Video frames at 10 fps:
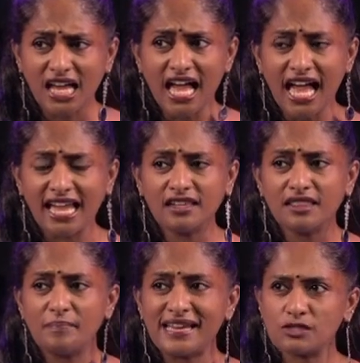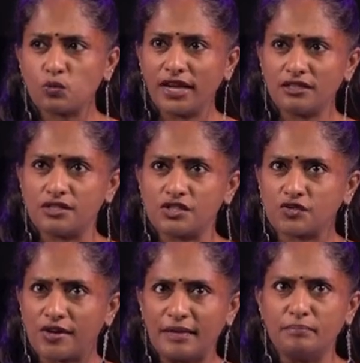And the best way to
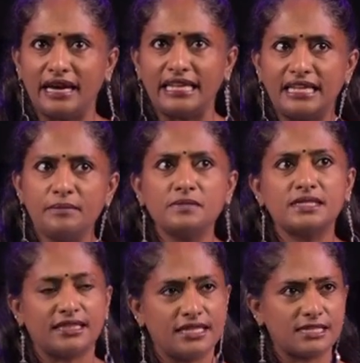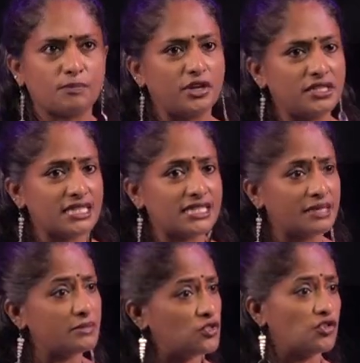describe my limbs at this point in
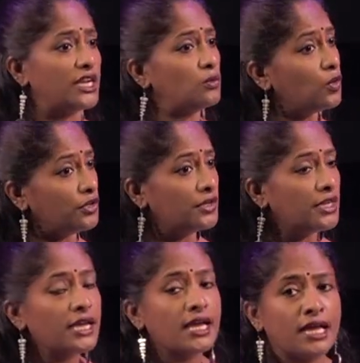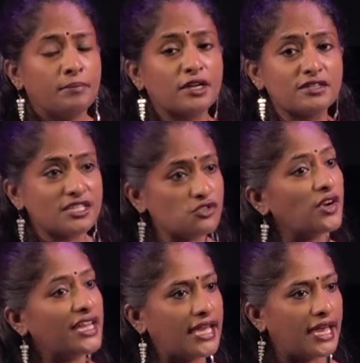time is dried wood, because it's
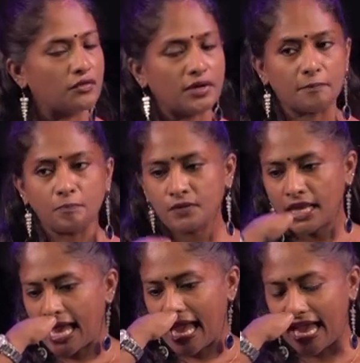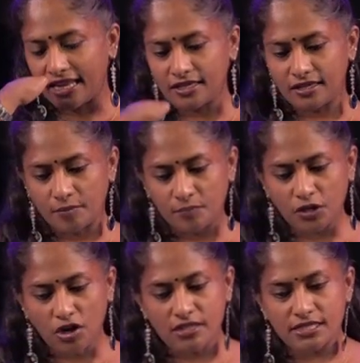dry gangrene. And uh, the
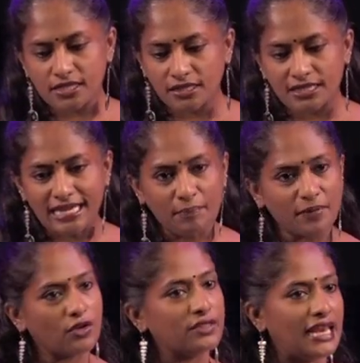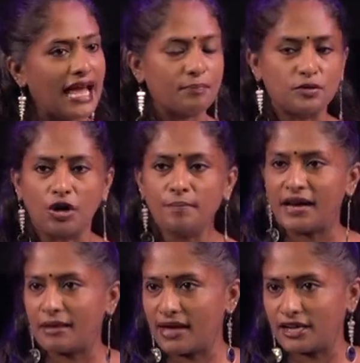constant tapping on the laptop,
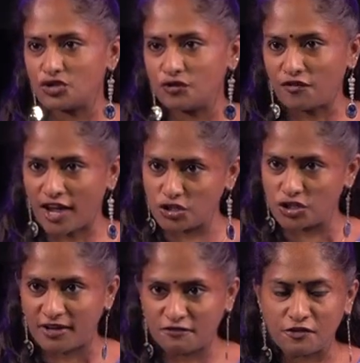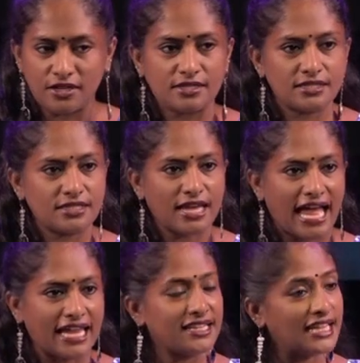I managed to fracture my first
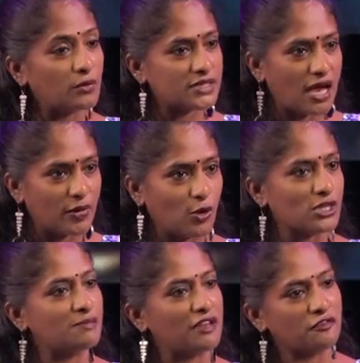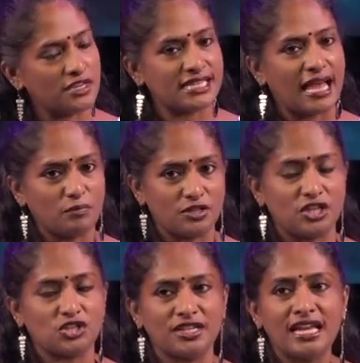hand, and that was how I lost my first
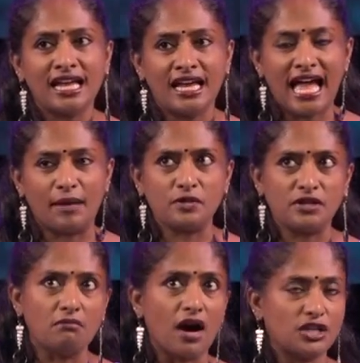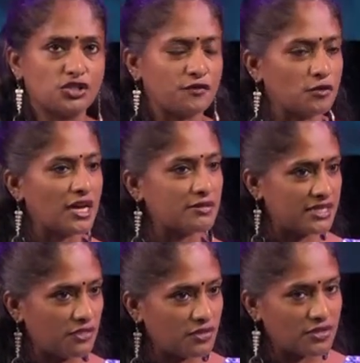amputation. Happened in March of
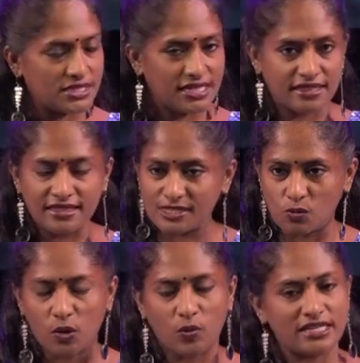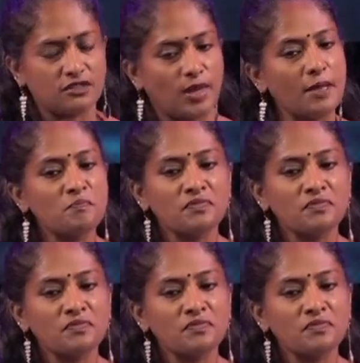2013, and this one went away.